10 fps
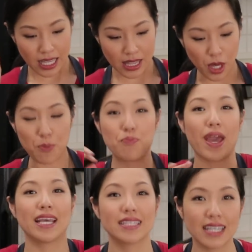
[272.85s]
the
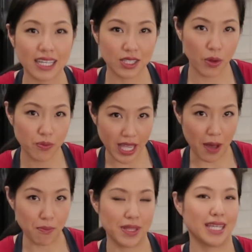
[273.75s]
basic tom
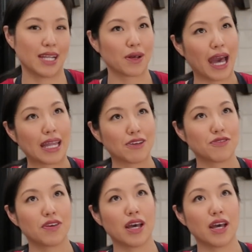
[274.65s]
yum, but then I'll kind of